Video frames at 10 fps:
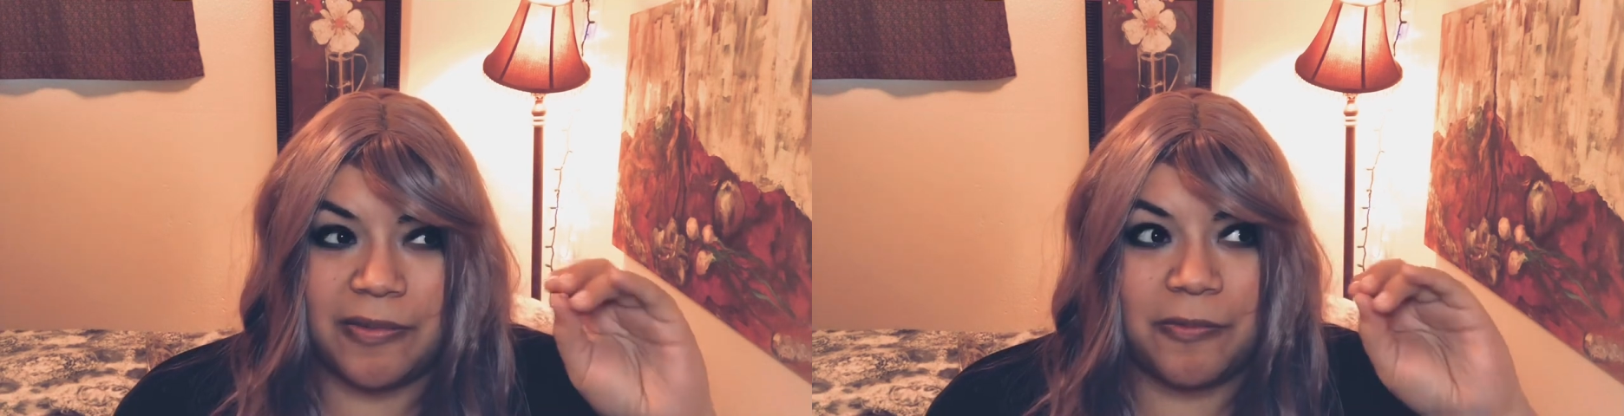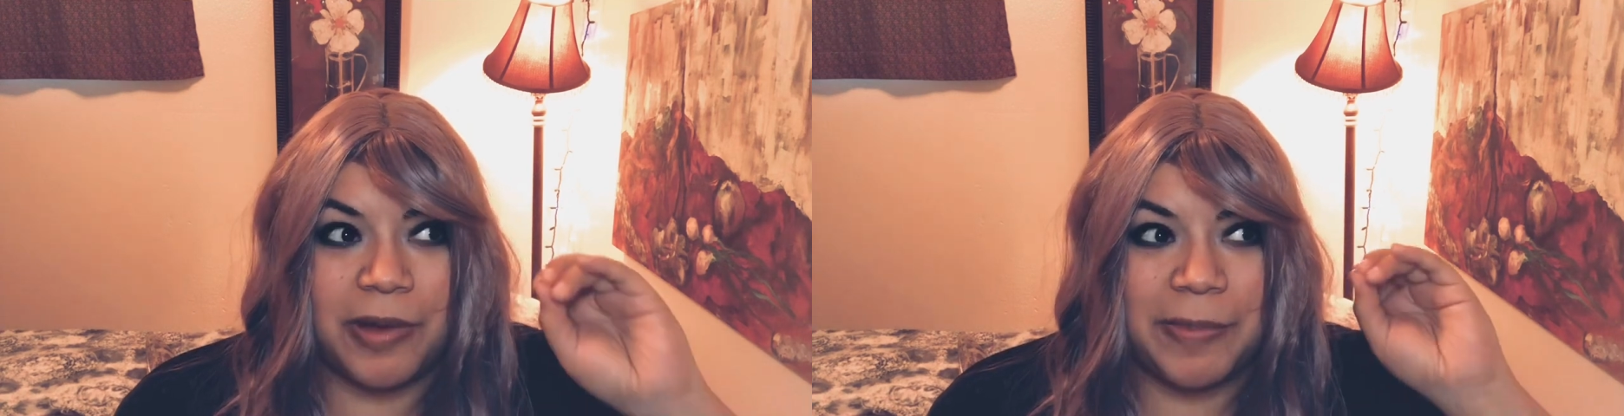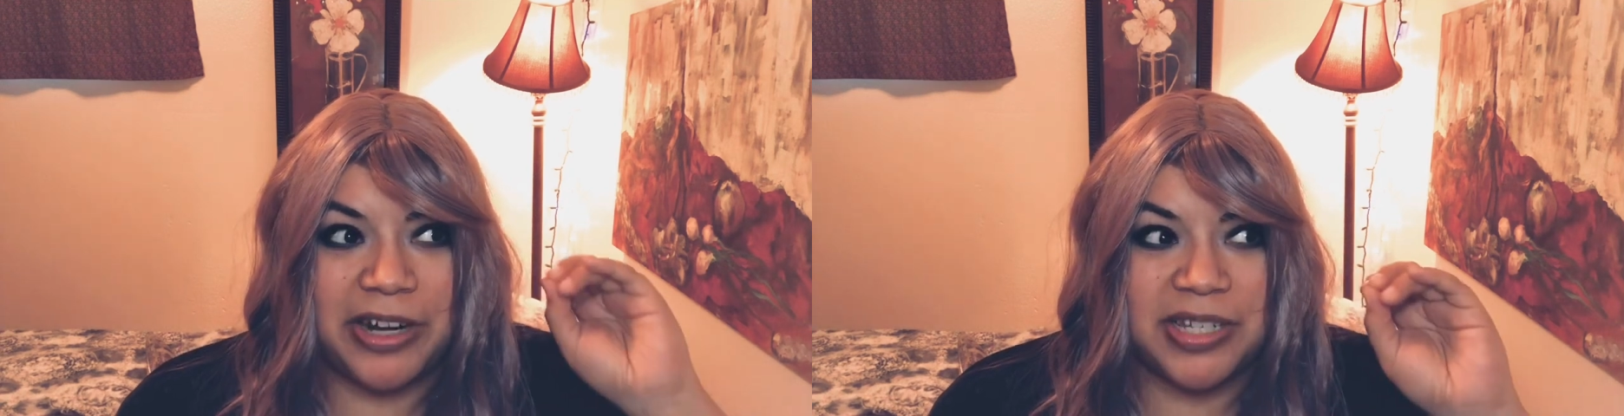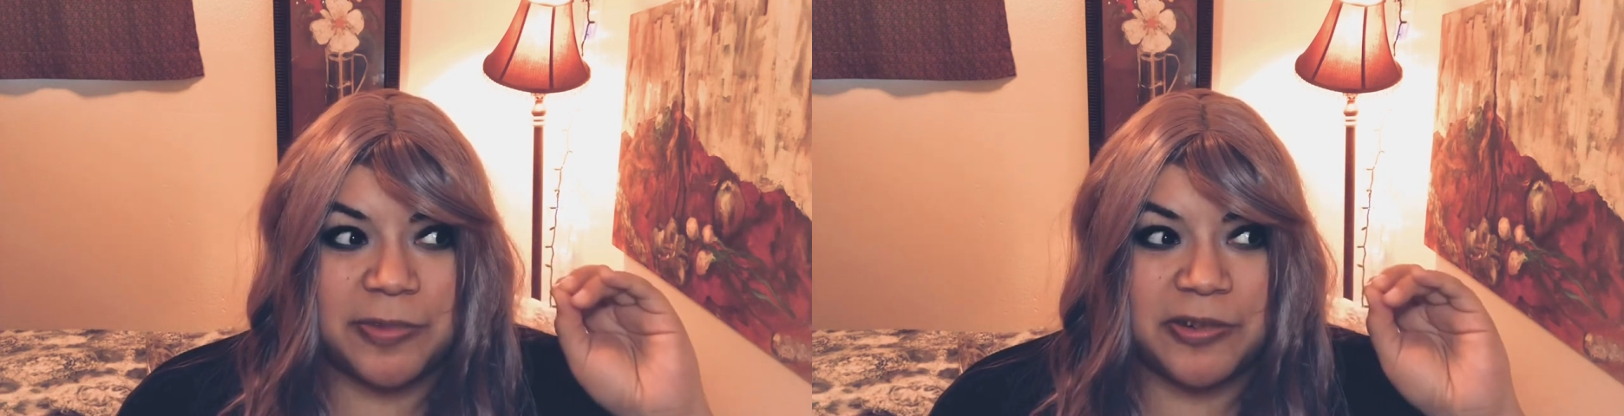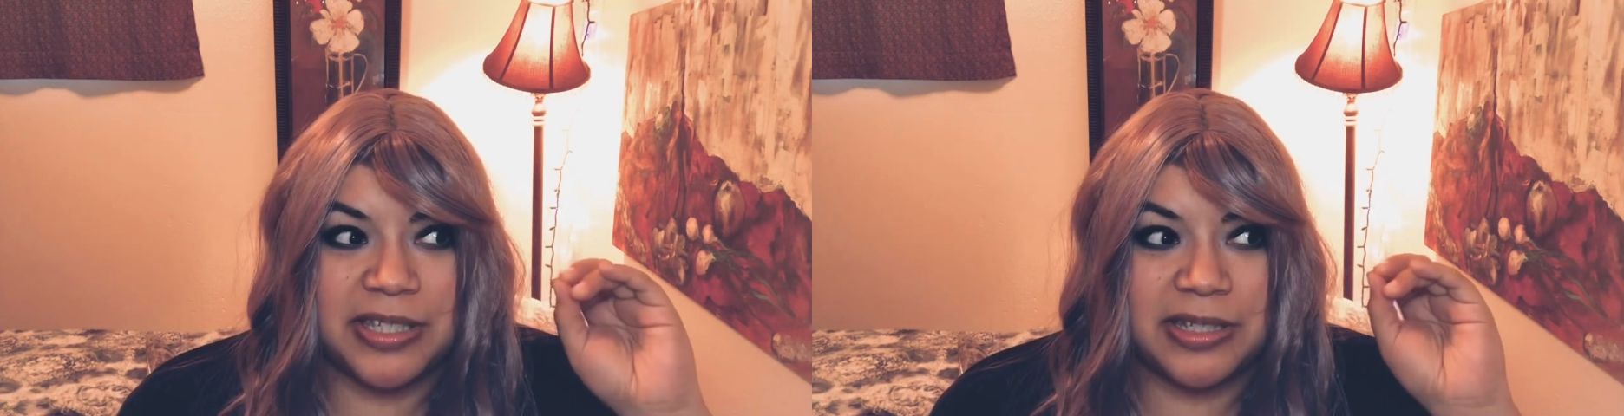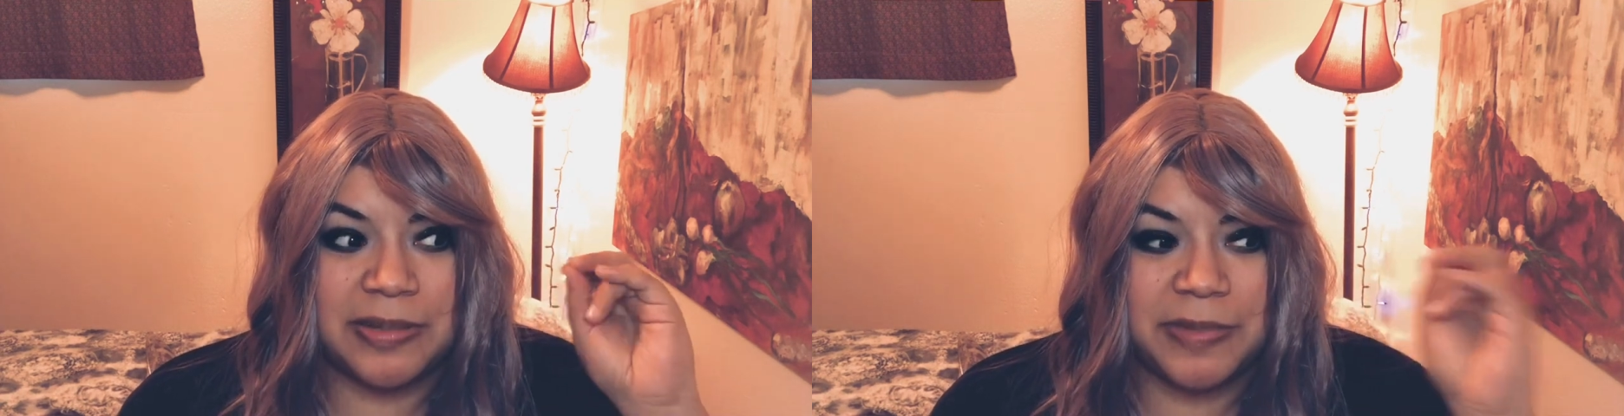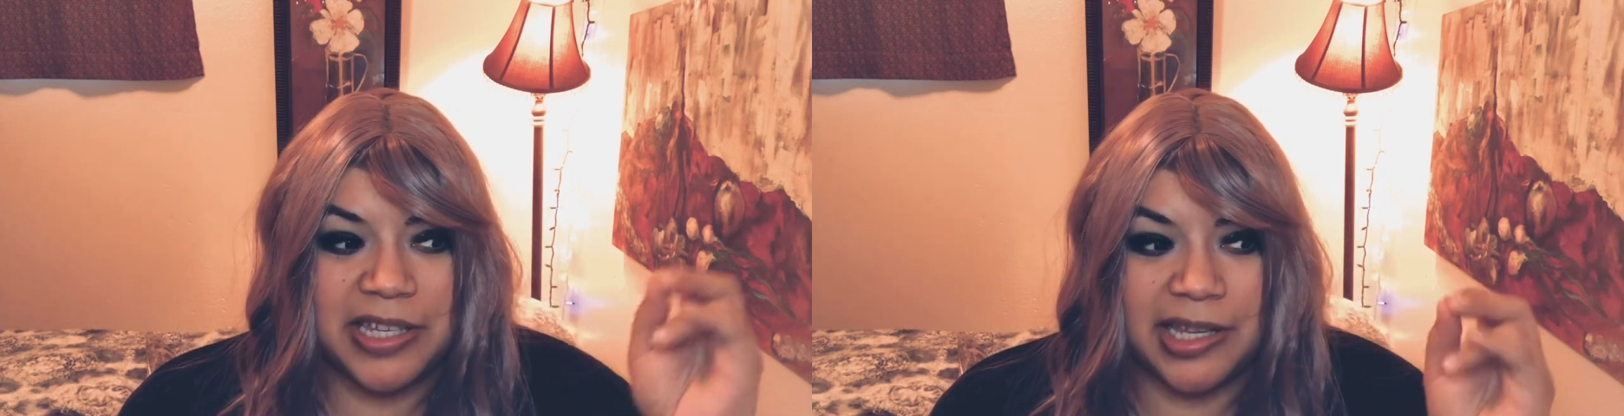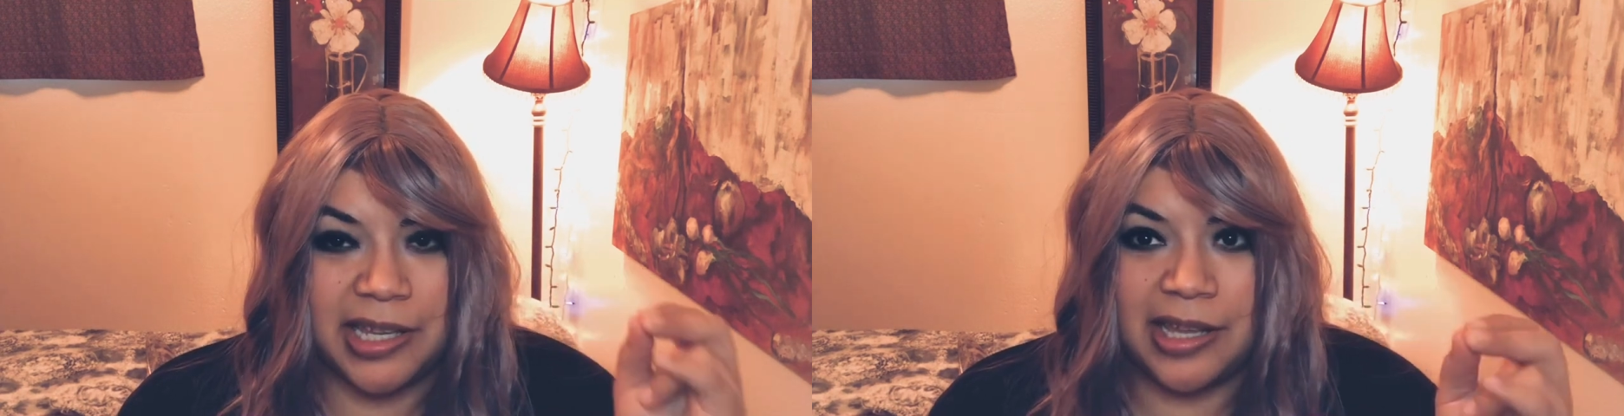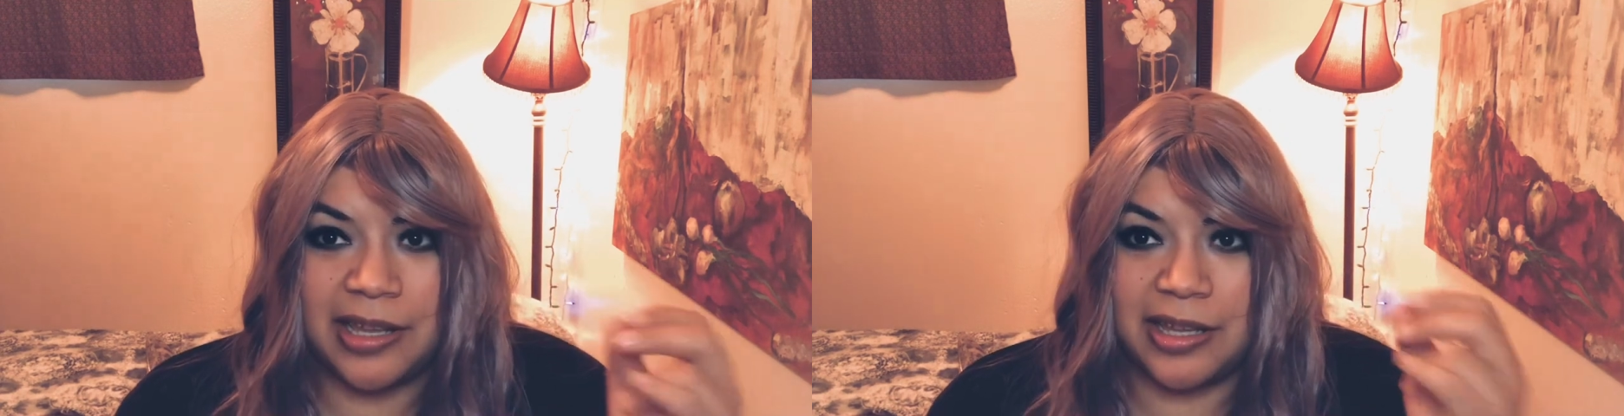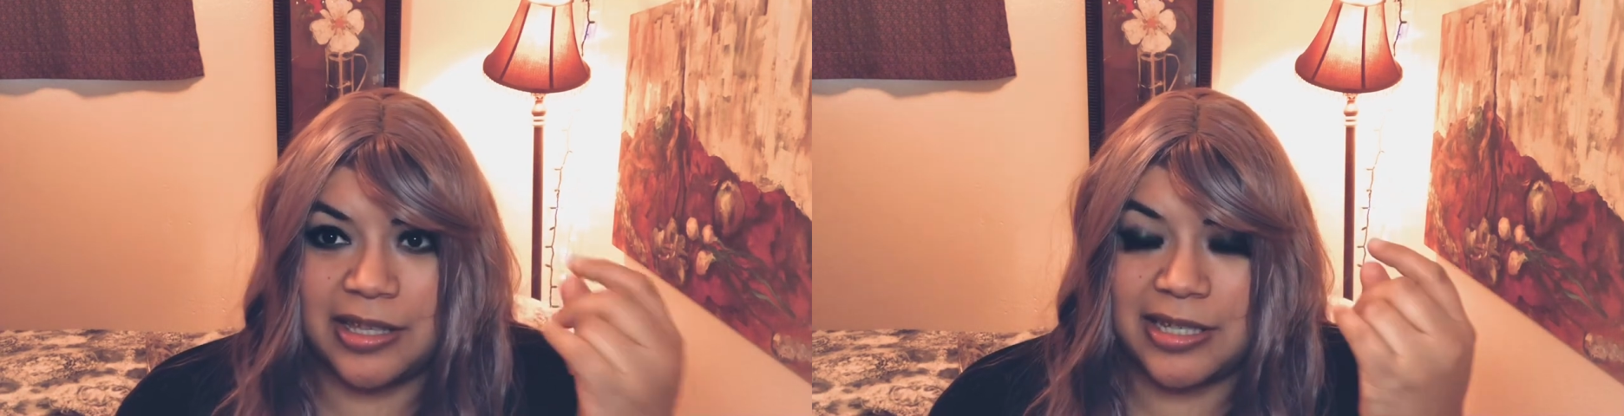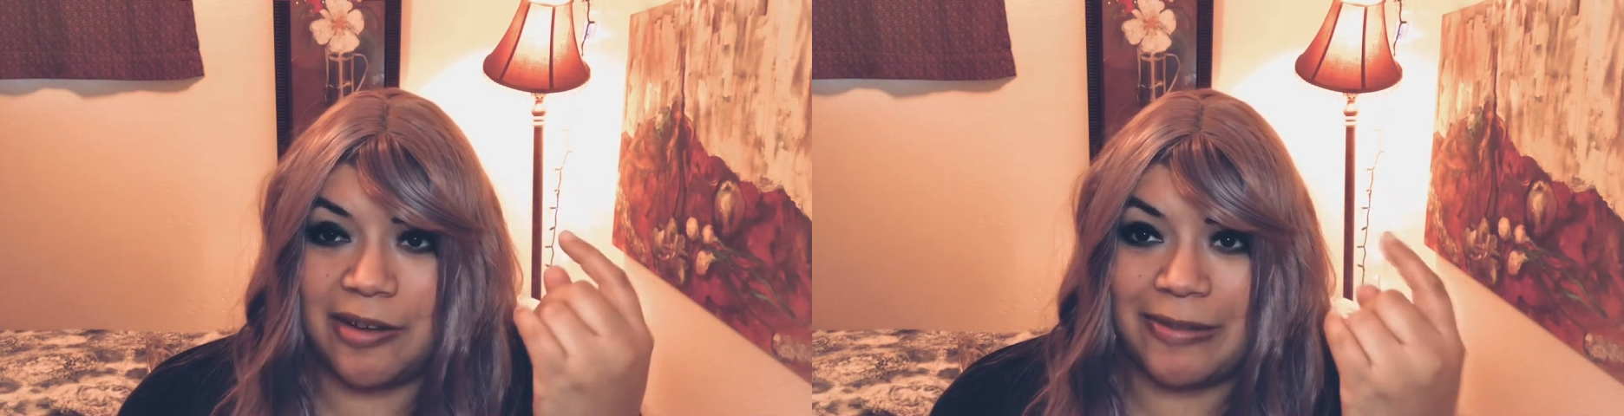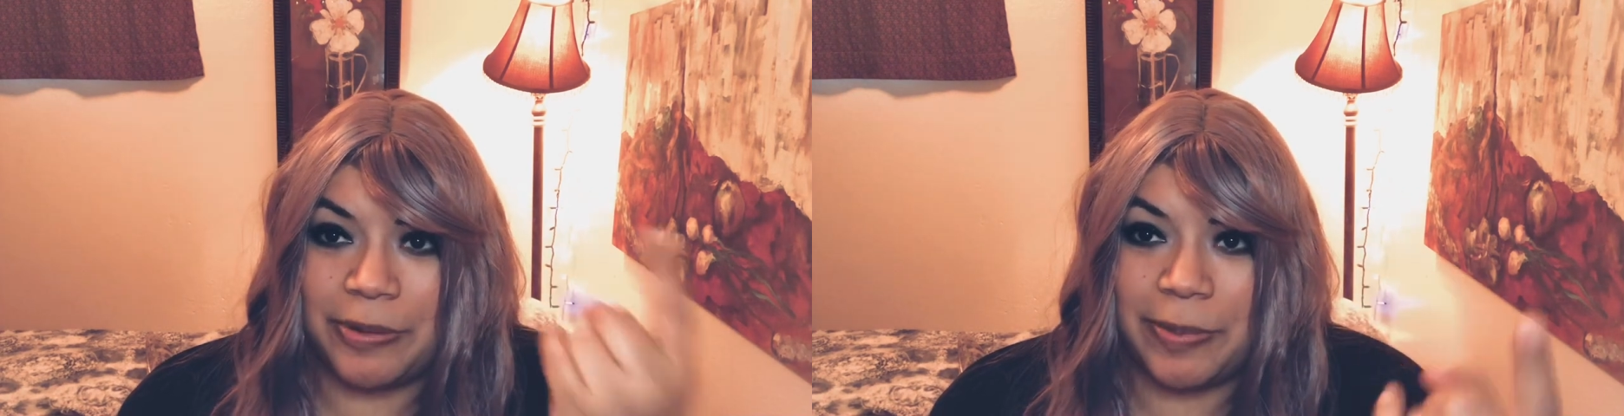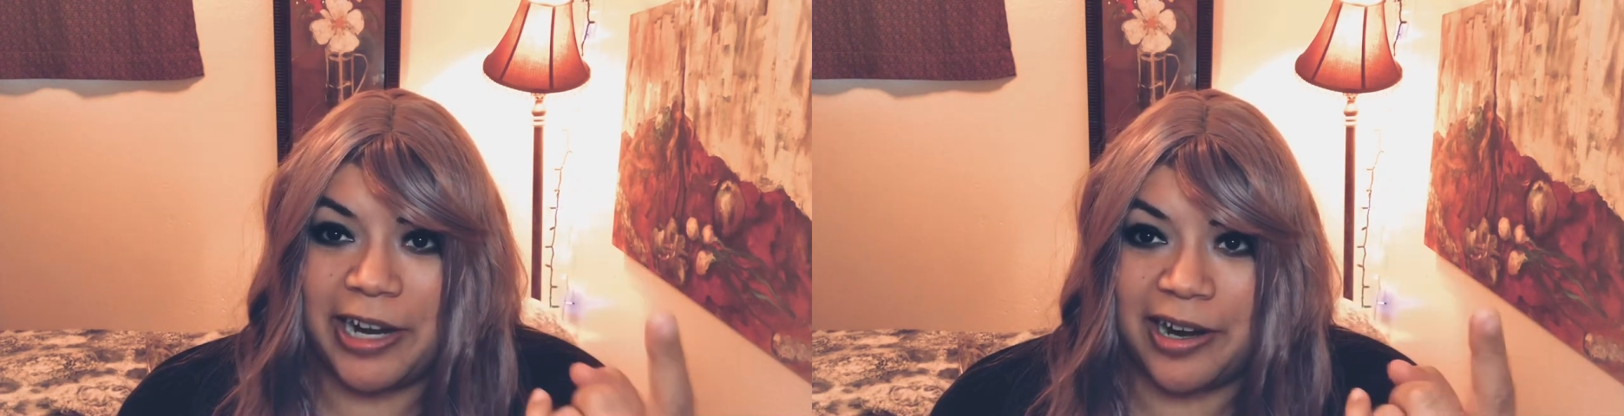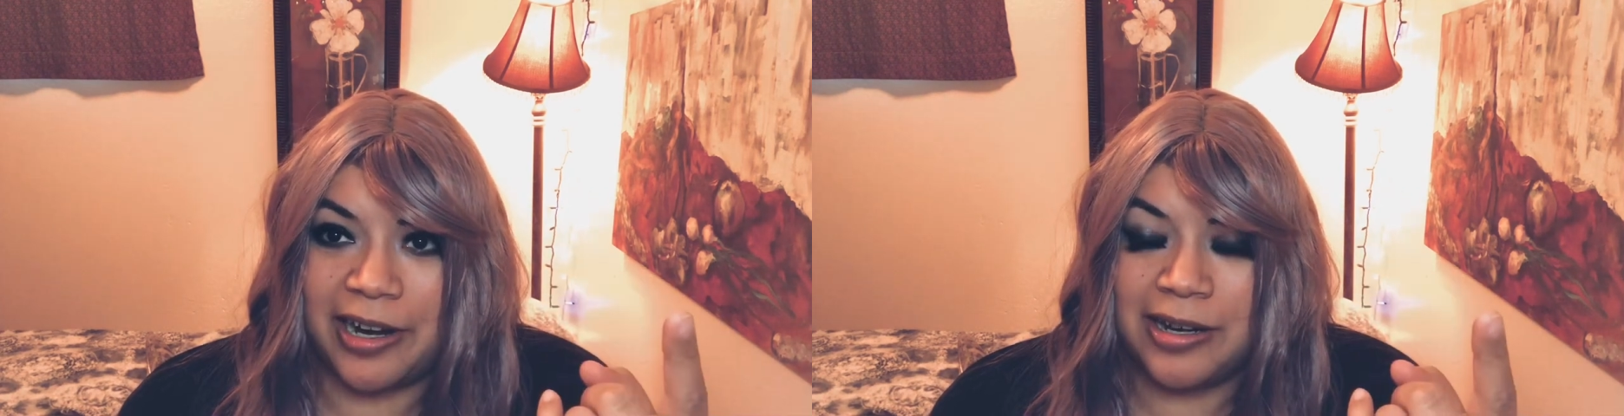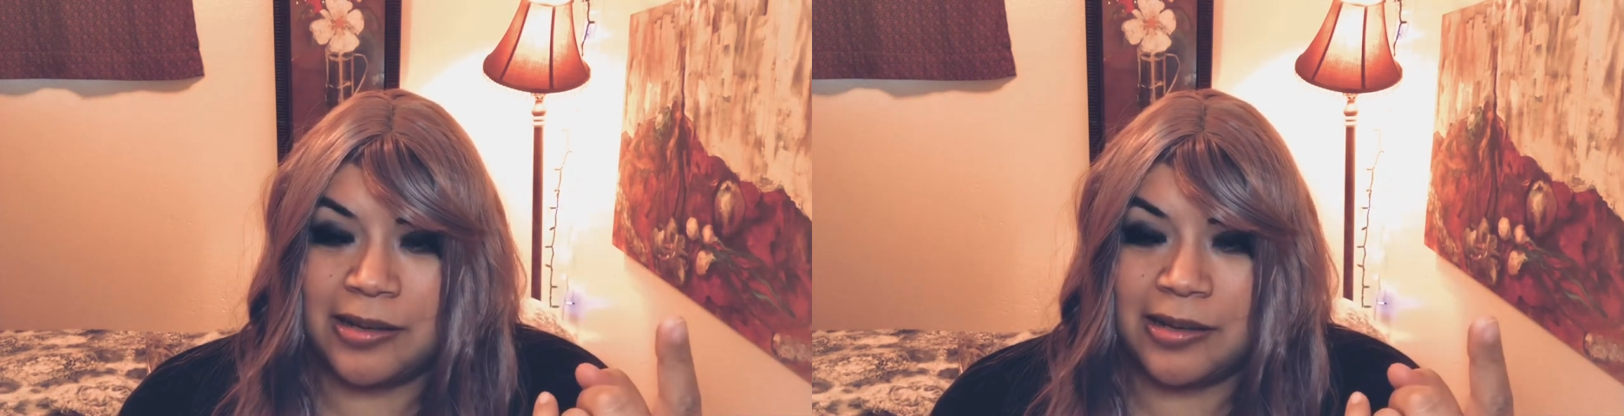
what matters most to me is how I prepare